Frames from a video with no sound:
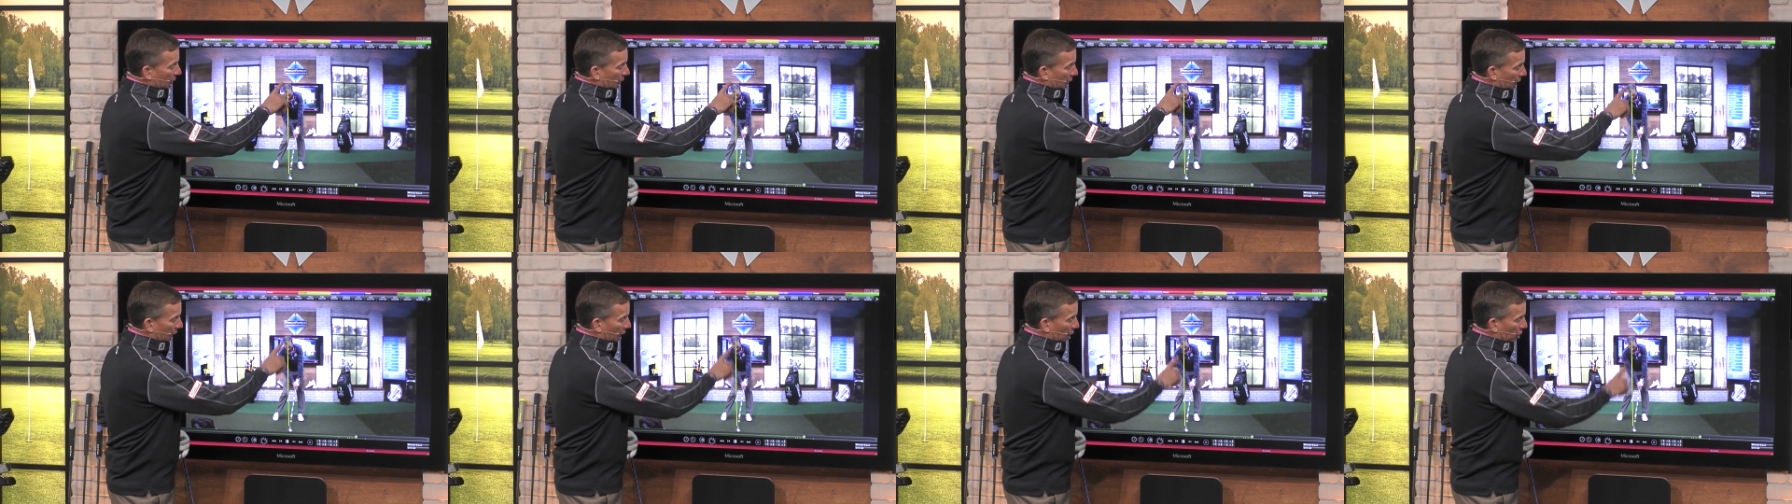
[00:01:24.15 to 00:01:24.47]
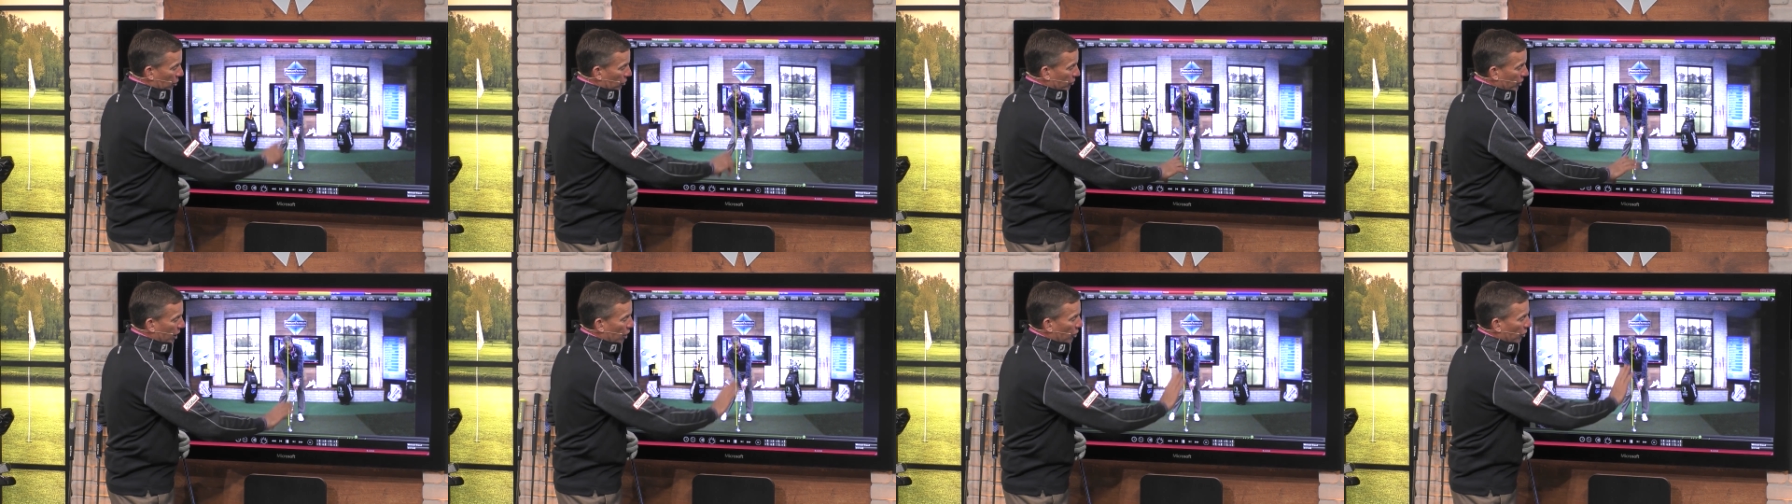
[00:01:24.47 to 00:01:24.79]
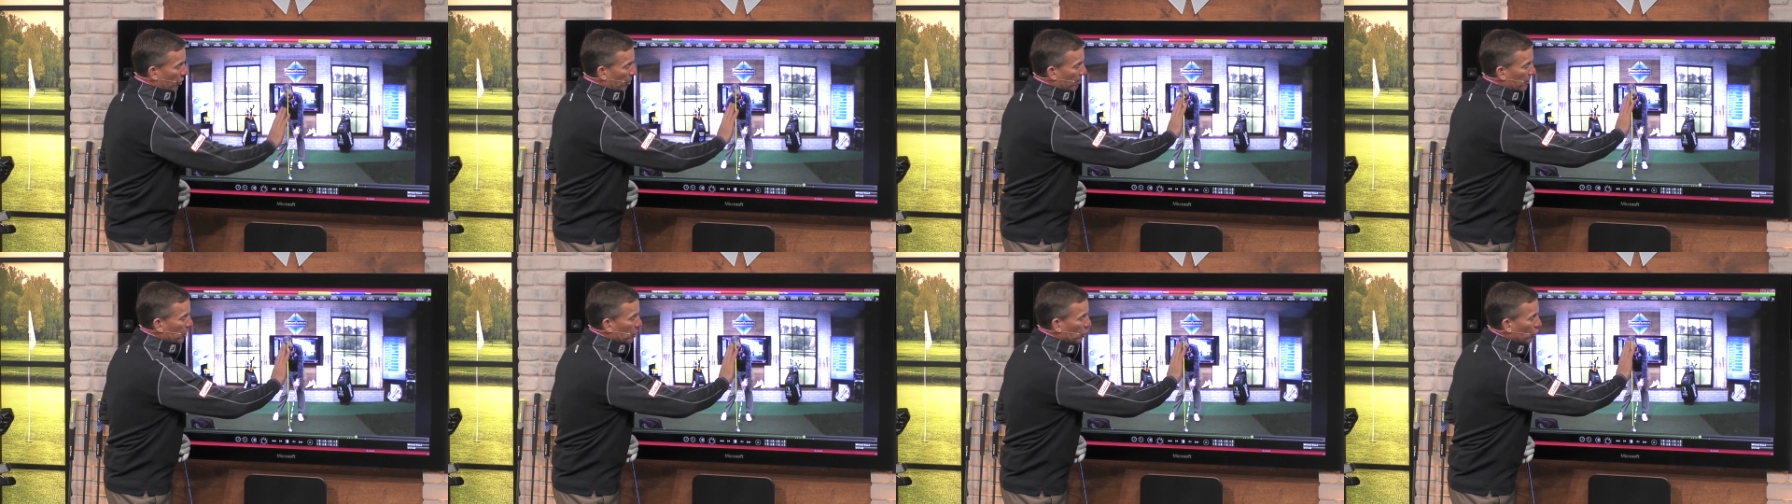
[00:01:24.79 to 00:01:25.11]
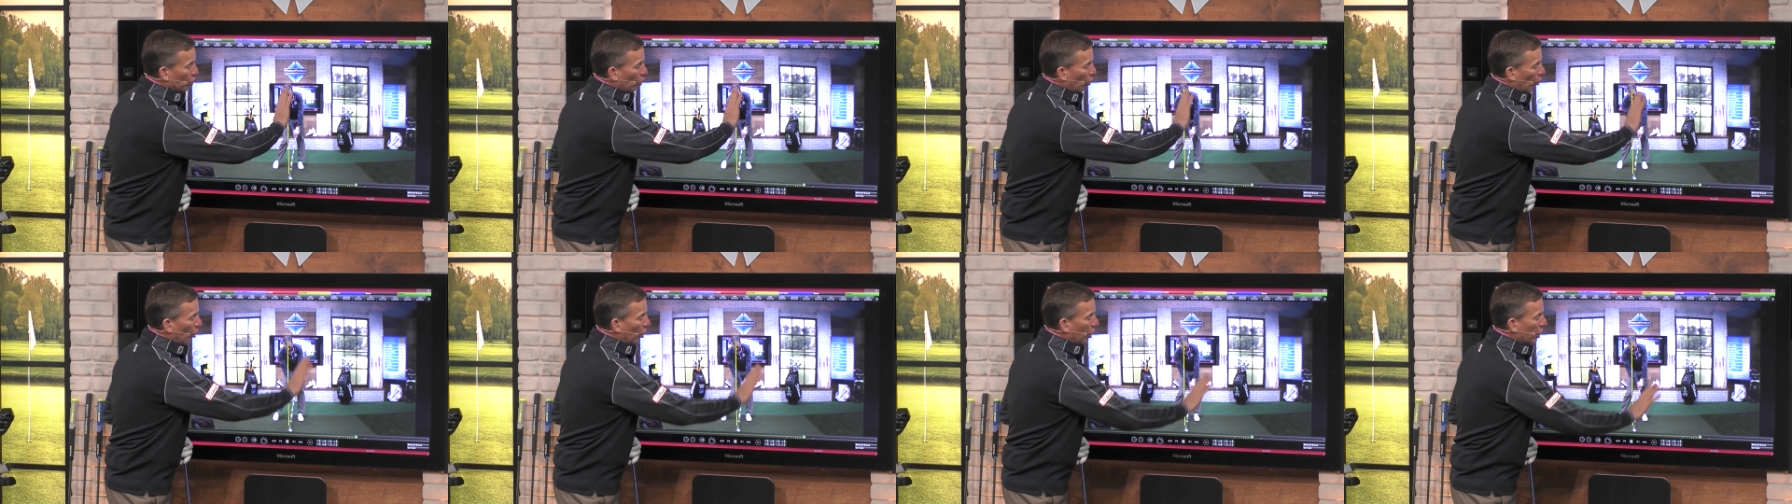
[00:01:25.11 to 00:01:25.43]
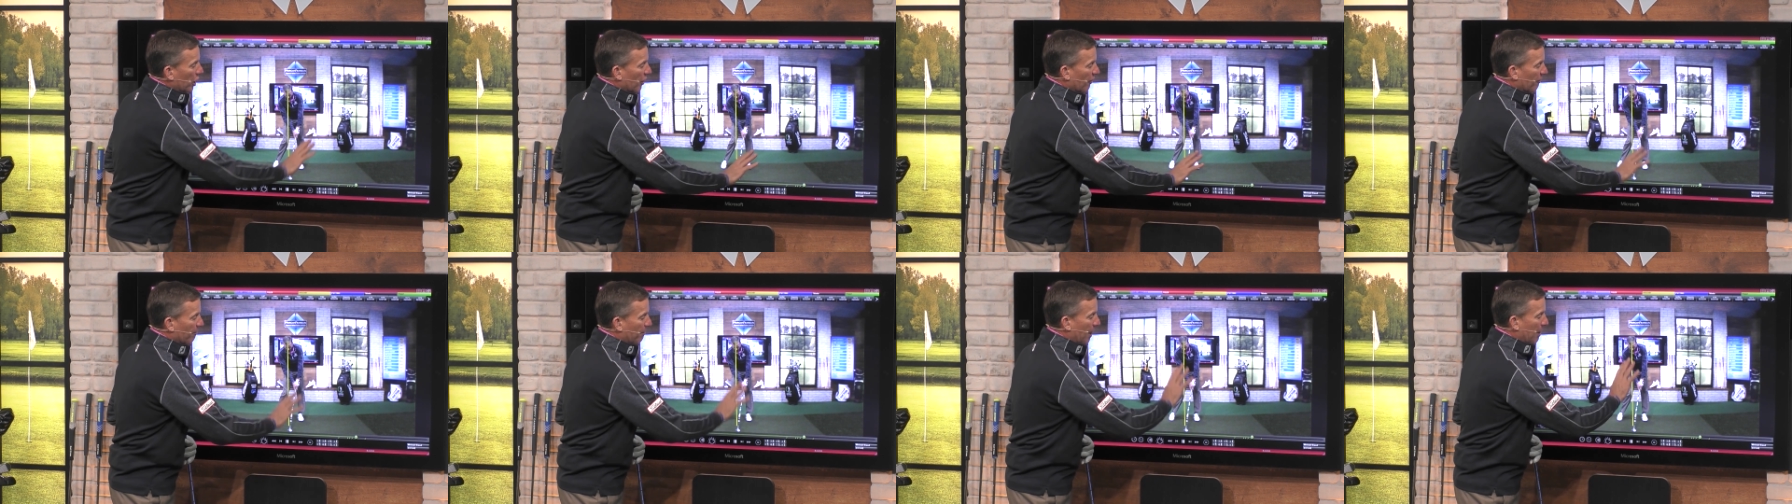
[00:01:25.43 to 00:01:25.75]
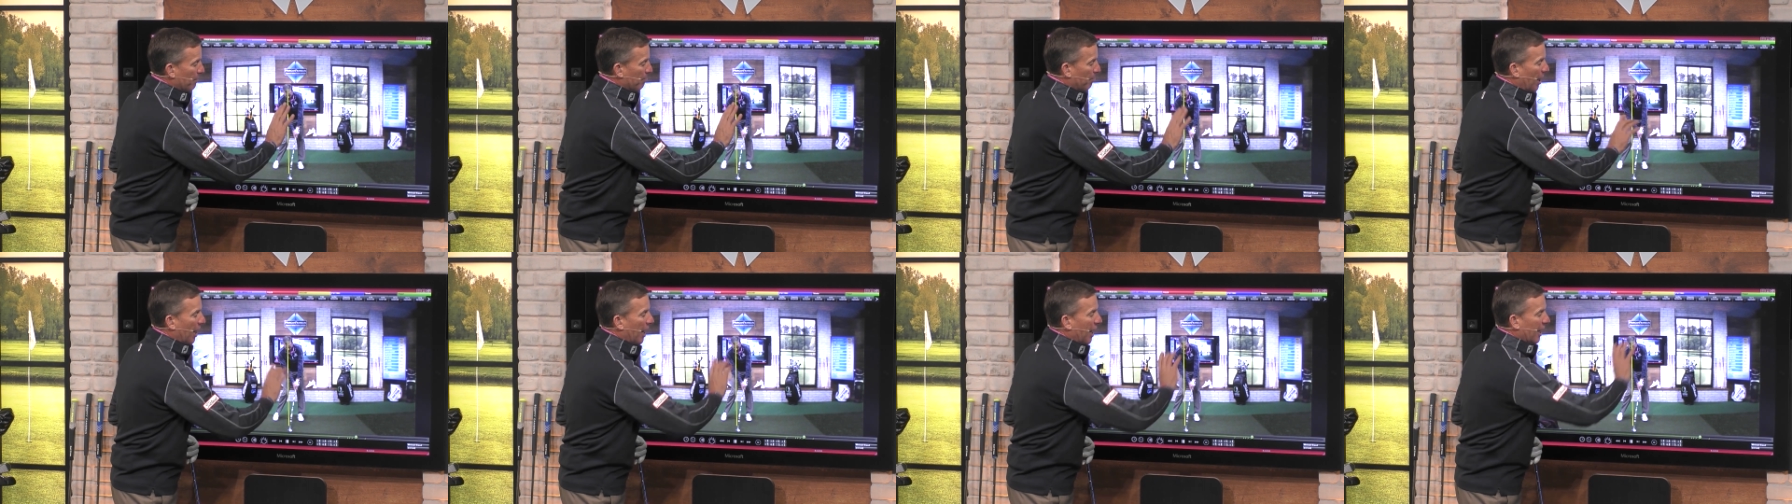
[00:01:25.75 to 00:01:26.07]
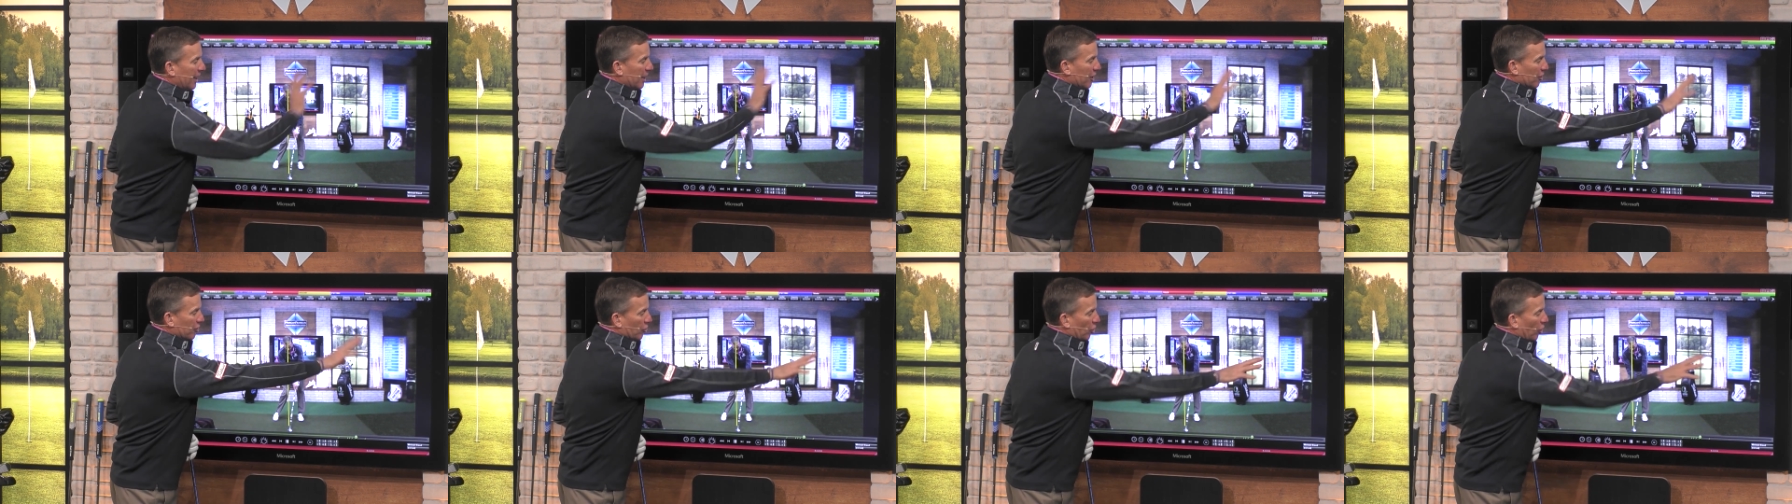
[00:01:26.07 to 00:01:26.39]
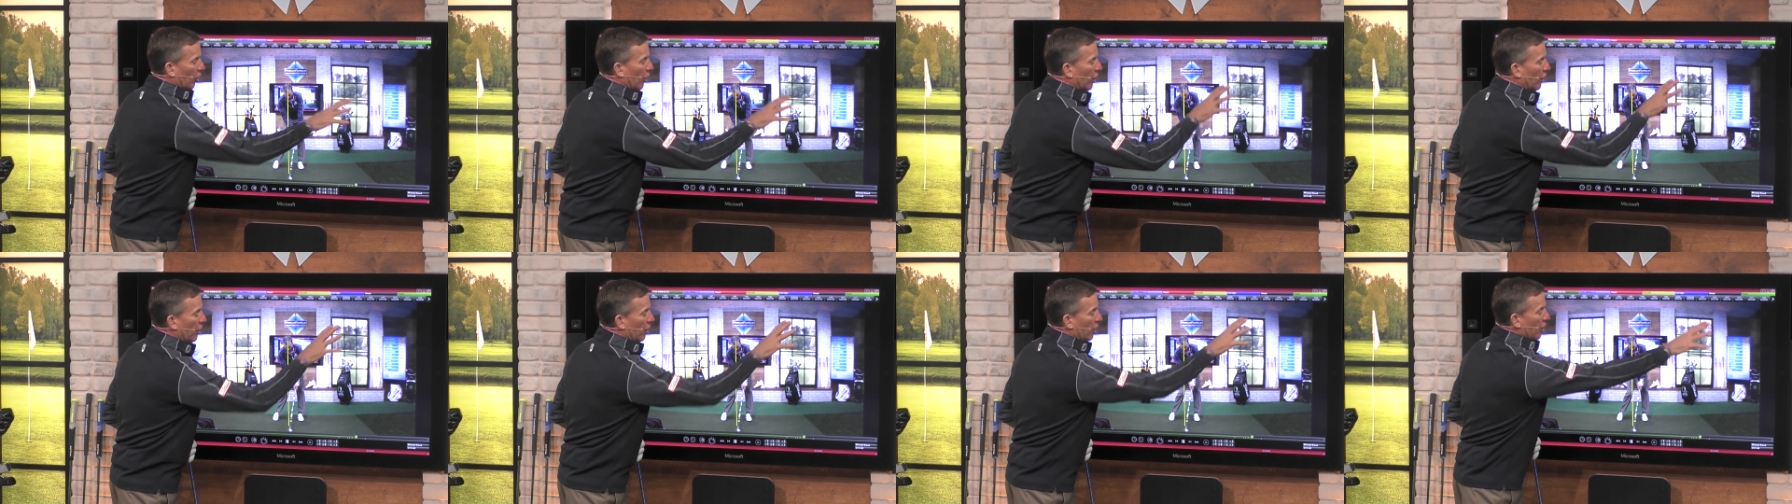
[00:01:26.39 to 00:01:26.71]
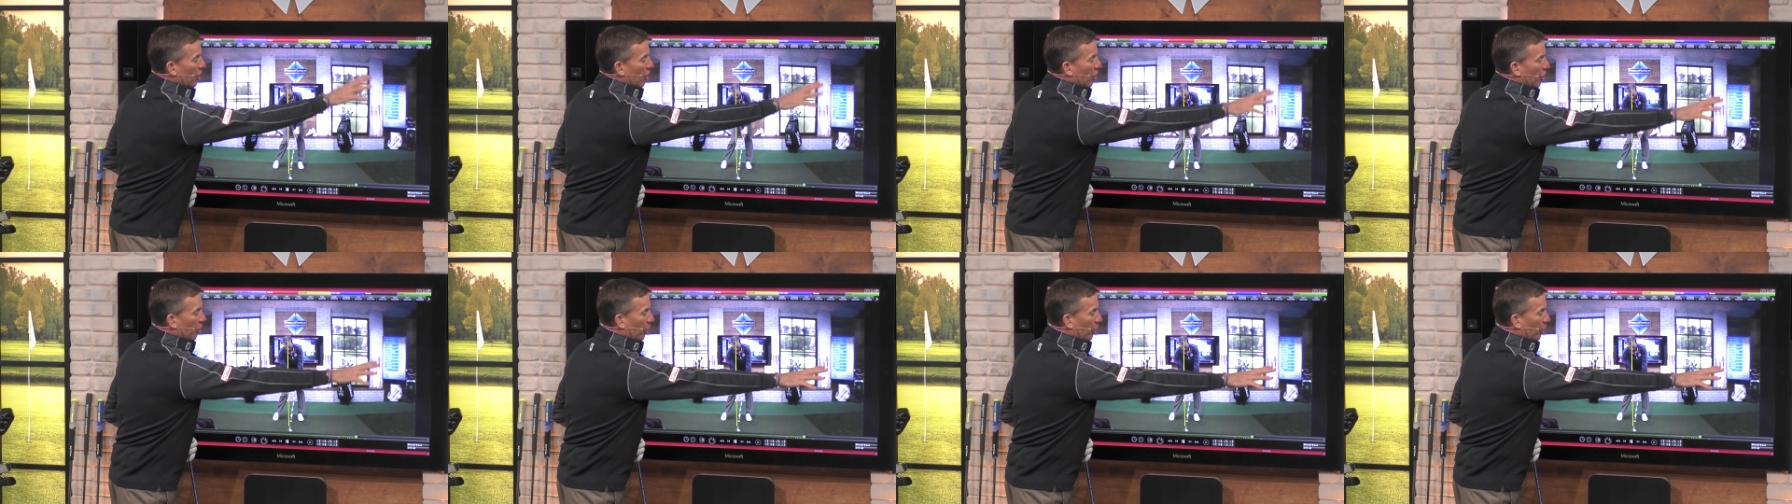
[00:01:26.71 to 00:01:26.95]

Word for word: and I go down, the majority of my body is on